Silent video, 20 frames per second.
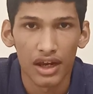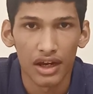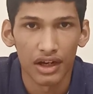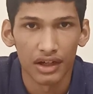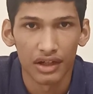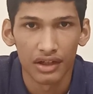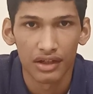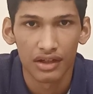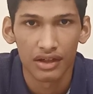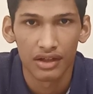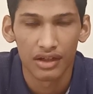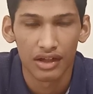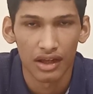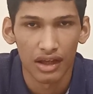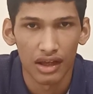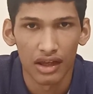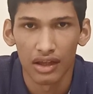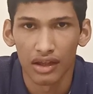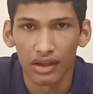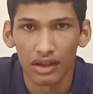It
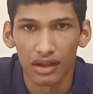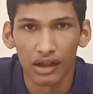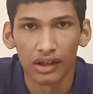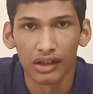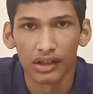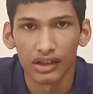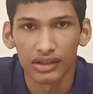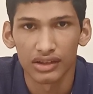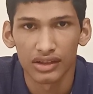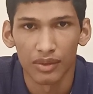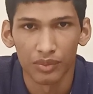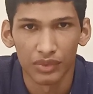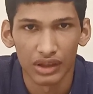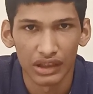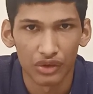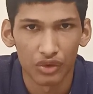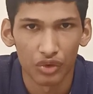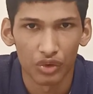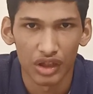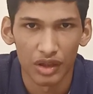is
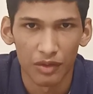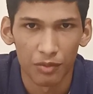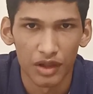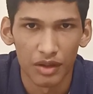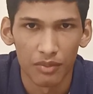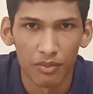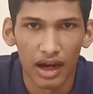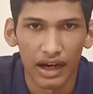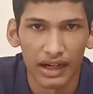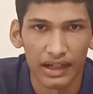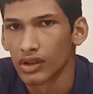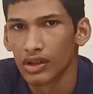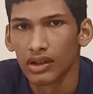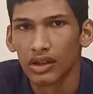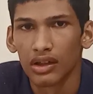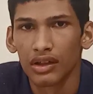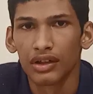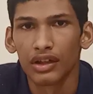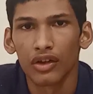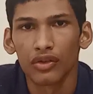something to keep in mind.
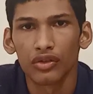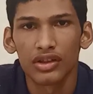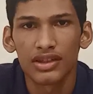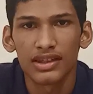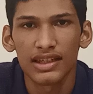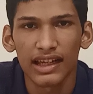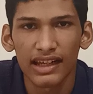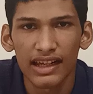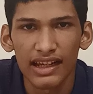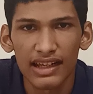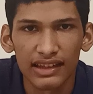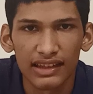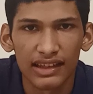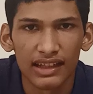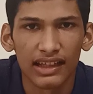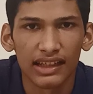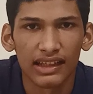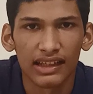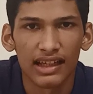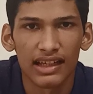Now the second
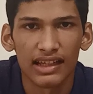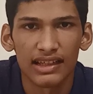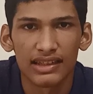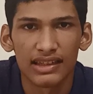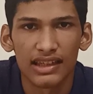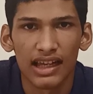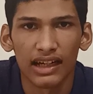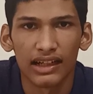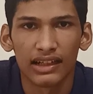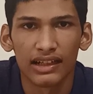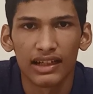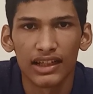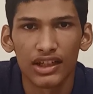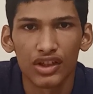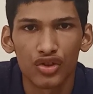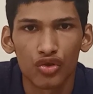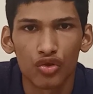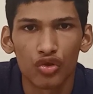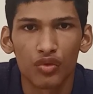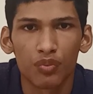thing is that
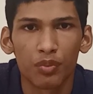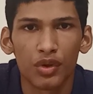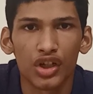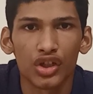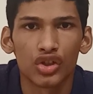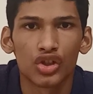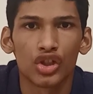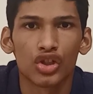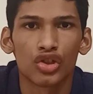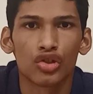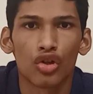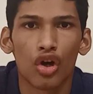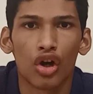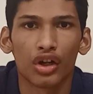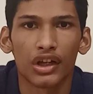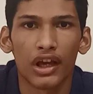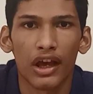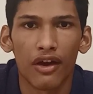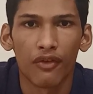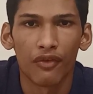this toothpaste does
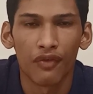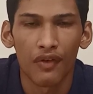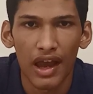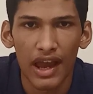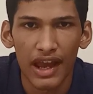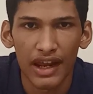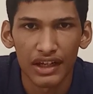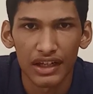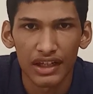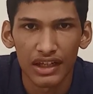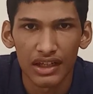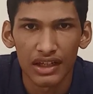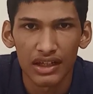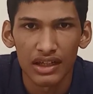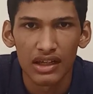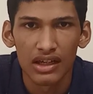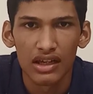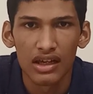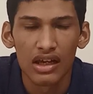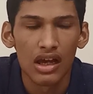not have
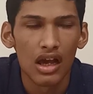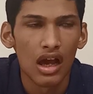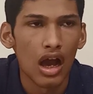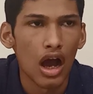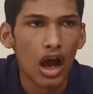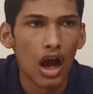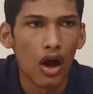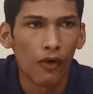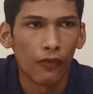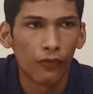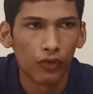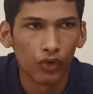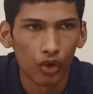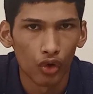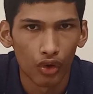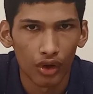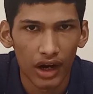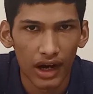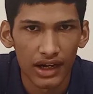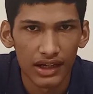any
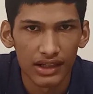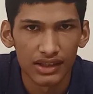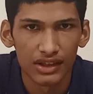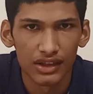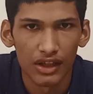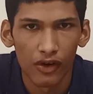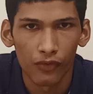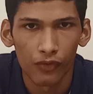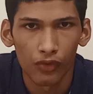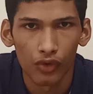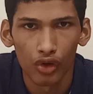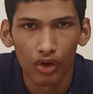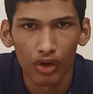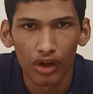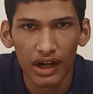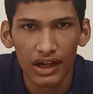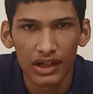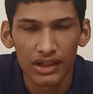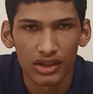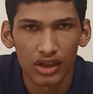fluorides. Now
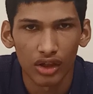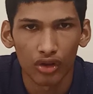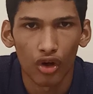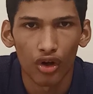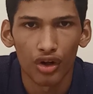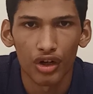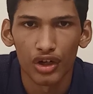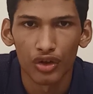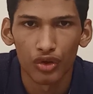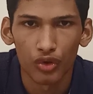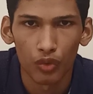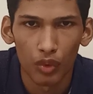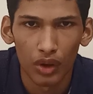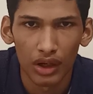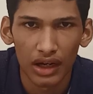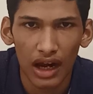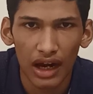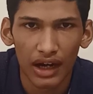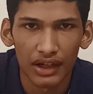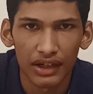fluorides, according to
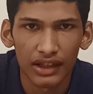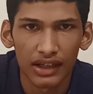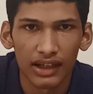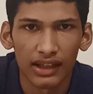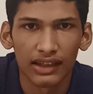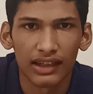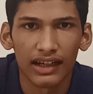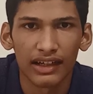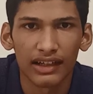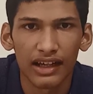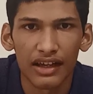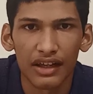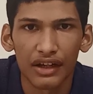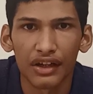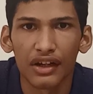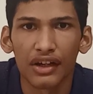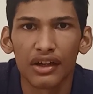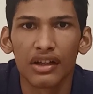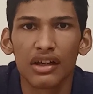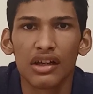one article that I
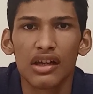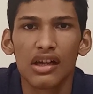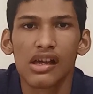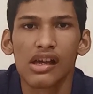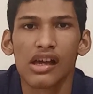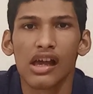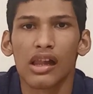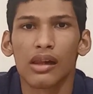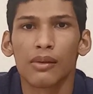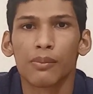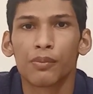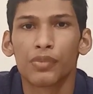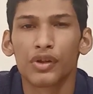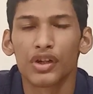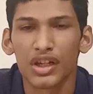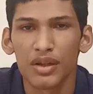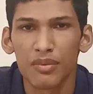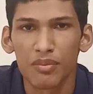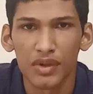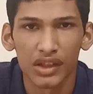read, help
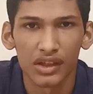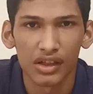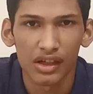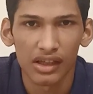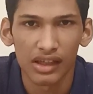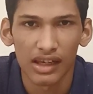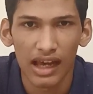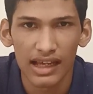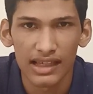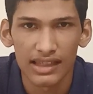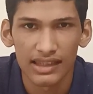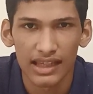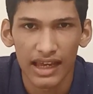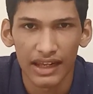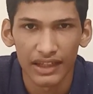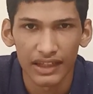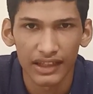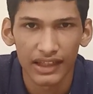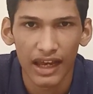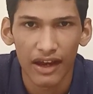remineralize
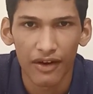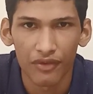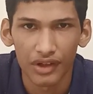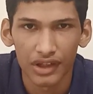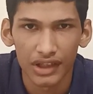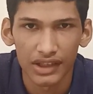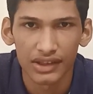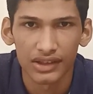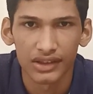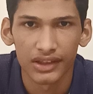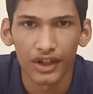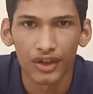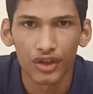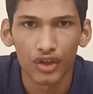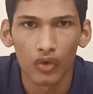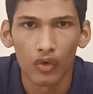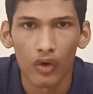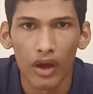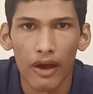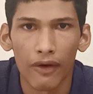any cavities
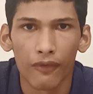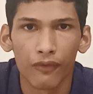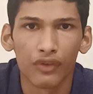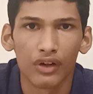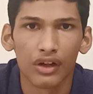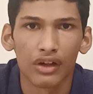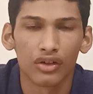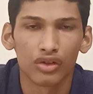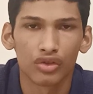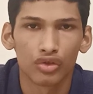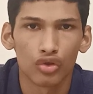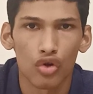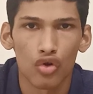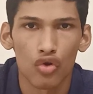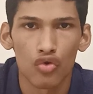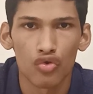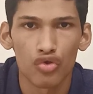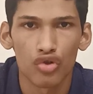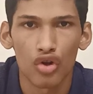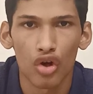that you have.
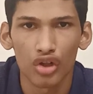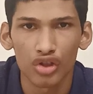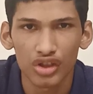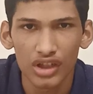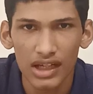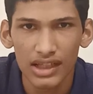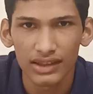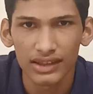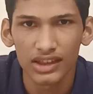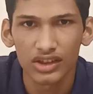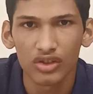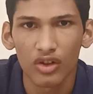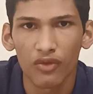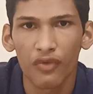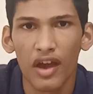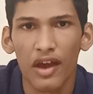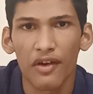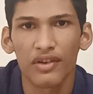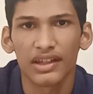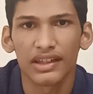So your chances
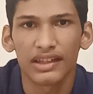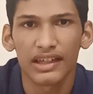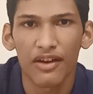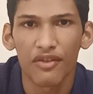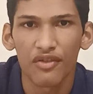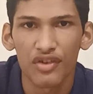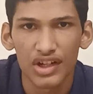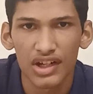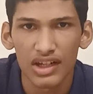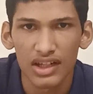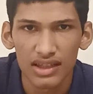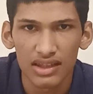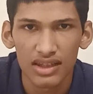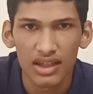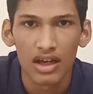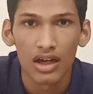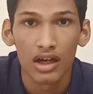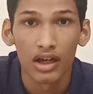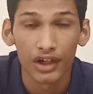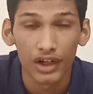of having
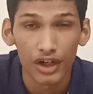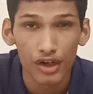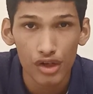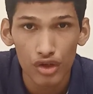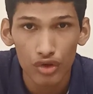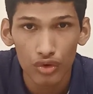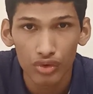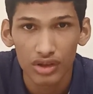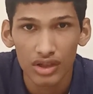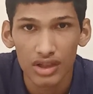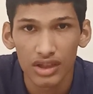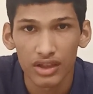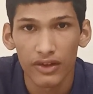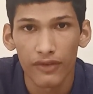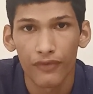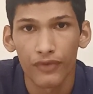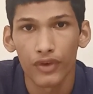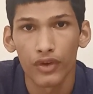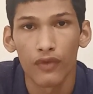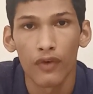cavities reduces
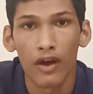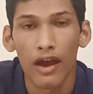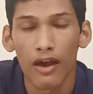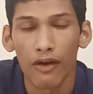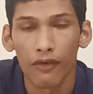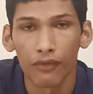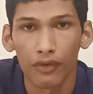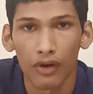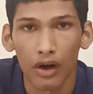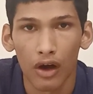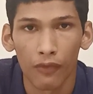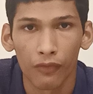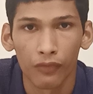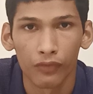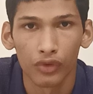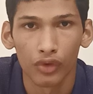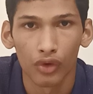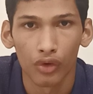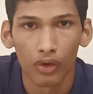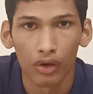if you have
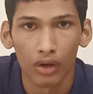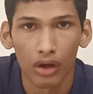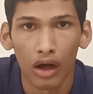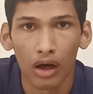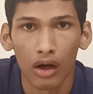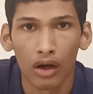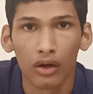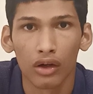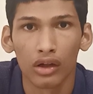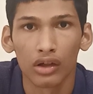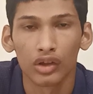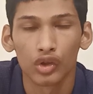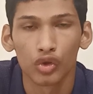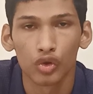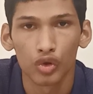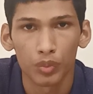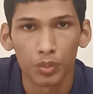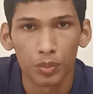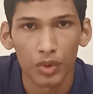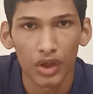a
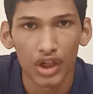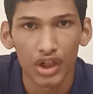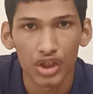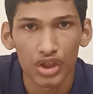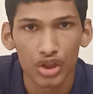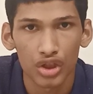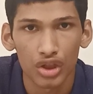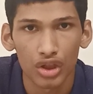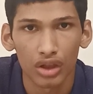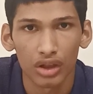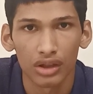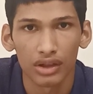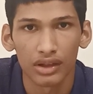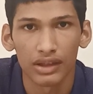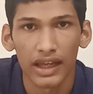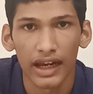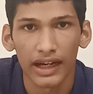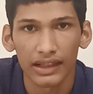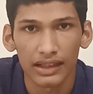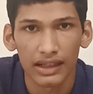toothpaste
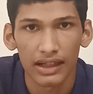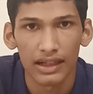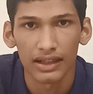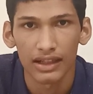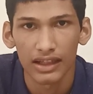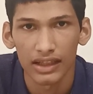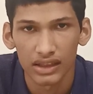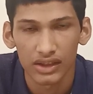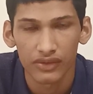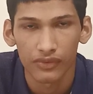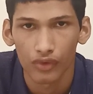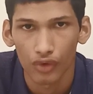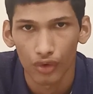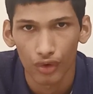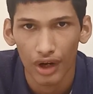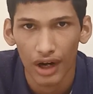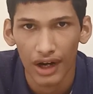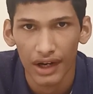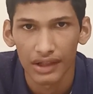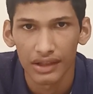that contains
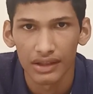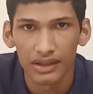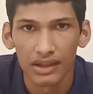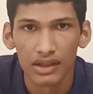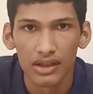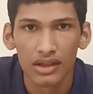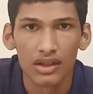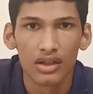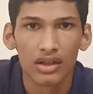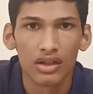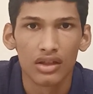fluoride.